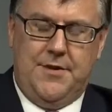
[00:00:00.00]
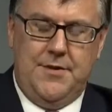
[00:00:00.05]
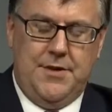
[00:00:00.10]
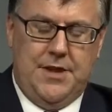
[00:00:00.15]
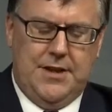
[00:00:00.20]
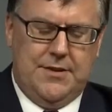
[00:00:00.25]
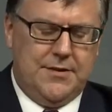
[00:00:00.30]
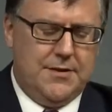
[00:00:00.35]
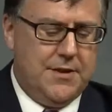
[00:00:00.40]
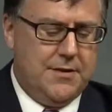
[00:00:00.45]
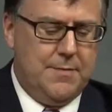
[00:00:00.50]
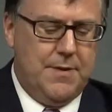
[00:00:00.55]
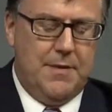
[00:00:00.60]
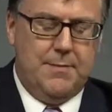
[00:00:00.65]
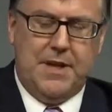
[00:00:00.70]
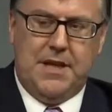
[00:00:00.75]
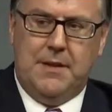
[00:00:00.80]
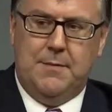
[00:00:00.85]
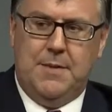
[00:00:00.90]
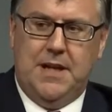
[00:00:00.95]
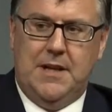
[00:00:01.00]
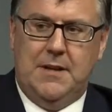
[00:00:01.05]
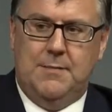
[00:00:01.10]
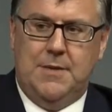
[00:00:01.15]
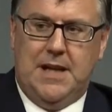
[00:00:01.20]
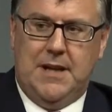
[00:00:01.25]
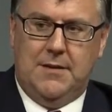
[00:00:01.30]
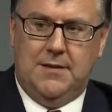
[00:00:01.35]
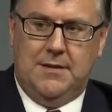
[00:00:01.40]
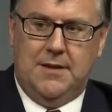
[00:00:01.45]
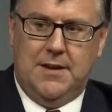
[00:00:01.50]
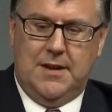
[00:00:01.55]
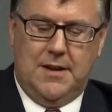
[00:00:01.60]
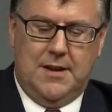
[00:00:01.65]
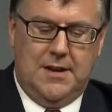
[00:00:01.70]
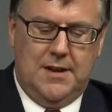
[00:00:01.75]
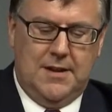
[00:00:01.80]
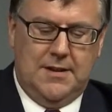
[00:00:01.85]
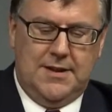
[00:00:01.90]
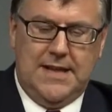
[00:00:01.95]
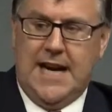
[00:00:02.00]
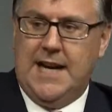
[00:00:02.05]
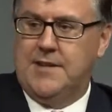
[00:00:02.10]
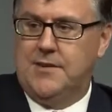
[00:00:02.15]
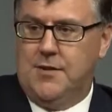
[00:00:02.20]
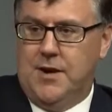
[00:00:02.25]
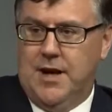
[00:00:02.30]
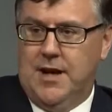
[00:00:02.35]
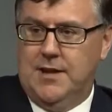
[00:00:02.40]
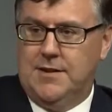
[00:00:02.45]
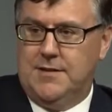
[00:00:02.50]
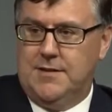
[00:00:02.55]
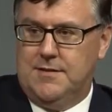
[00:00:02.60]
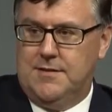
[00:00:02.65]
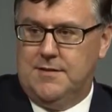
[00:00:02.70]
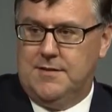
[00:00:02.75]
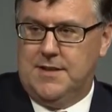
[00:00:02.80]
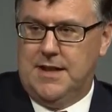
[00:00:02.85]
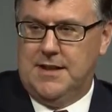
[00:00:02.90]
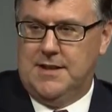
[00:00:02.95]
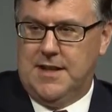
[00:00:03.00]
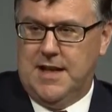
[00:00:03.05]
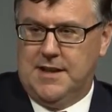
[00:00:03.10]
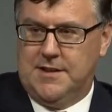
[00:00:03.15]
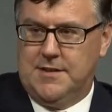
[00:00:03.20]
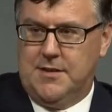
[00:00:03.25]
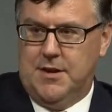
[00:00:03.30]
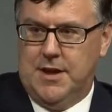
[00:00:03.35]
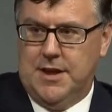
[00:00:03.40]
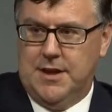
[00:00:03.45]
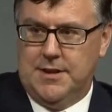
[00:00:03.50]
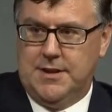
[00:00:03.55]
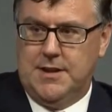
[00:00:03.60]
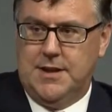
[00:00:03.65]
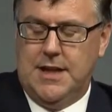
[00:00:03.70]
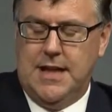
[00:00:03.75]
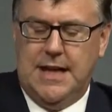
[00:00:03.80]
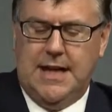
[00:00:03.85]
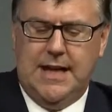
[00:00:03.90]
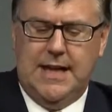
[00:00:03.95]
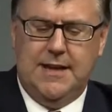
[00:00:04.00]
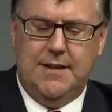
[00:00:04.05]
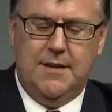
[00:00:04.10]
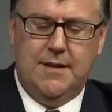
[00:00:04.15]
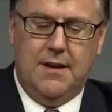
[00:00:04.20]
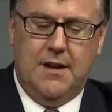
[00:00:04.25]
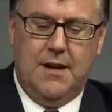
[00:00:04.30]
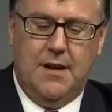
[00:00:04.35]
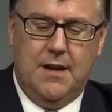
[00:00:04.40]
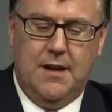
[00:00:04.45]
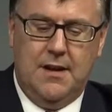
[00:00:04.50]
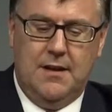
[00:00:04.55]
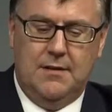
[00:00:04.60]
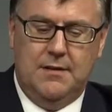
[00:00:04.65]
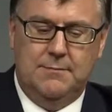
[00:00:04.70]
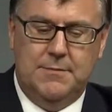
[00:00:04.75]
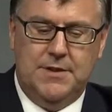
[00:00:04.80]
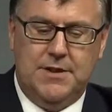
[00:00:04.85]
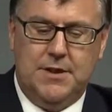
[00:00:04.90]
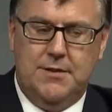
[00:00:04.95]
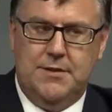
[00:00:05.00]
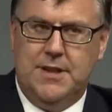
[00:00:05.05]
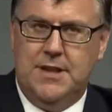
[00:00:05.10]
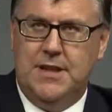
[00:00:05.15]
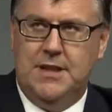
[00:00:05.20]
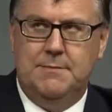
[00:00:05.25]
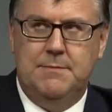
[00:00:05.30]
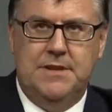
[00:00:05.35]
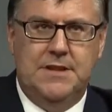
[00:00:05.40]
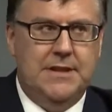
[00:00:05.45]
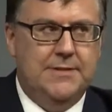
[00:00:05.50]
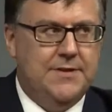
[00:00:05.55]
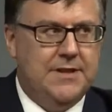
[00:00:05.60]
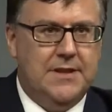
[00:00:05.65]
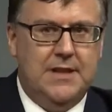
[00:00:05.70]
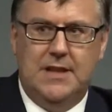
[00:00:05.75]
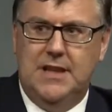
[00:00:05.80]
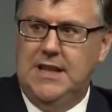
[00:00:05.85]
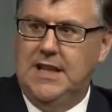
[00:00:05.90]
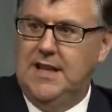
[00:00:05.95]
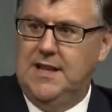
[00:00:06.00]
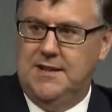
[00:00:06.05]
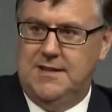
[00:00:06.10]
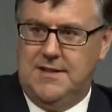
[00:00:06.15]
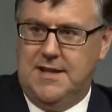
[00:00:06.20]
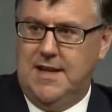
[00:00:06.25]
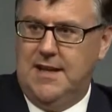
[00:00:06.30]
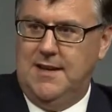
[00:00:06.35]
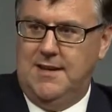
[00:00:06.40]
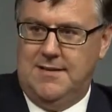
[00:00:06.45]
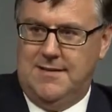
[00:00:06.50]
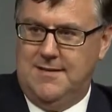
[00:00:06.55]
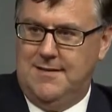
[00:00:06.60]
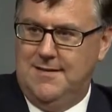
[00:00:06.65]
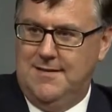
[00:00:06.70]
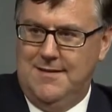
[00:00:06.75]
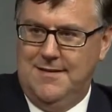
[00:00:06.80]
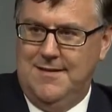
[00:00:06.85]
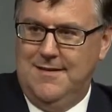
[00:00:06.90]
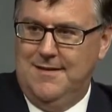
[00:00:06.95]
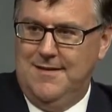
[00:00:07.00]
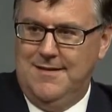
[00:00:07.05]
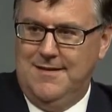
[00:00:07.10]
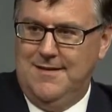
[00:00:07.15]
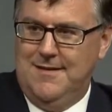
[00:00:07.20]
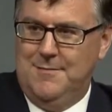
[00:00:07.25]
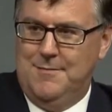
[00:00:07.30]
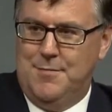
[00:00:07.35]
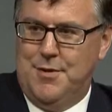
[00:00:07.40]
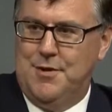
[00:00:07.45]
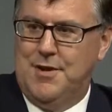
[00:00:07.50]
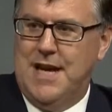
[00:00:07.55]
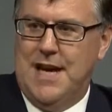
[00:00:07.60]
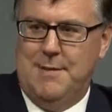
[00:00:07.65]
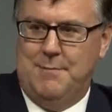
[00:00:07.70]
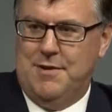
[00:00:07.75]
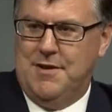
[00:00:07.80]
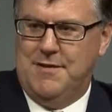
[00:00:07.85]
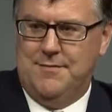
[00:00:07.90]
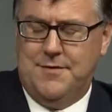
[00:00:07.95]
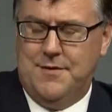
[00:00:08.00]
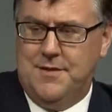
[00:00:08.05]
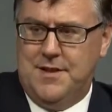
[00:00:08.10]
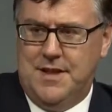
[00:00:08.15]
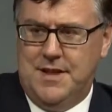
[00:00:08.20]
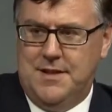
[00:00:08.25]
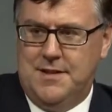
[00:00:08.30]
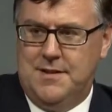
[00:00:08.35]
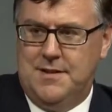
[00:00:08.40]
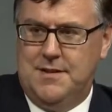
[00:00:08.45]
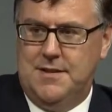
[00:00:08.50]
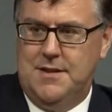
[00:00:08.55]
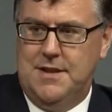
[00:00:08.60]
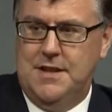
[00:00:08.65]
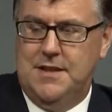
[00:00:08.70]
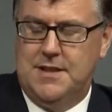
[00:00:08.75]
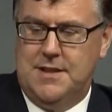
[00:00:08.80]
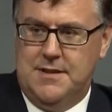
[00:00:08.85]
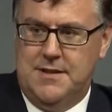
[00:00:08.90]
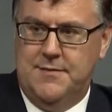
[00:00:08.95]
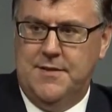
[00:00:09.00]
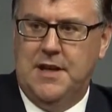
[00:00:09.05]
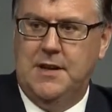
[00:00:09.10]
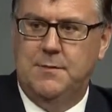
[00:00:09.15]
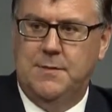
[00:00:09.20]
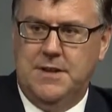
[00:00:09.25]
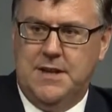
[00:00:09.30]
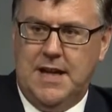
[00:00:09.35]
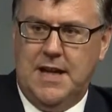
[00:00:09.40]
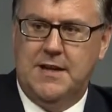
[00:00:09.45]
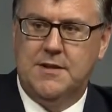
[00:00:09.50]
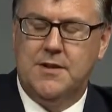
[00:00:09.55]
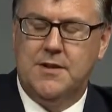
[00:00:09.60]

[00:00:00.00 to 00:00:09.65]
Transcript: few years, there's been a big debate about tax credits, state tax credits. And Missouri, I believe, is the leading state per capita for these development tax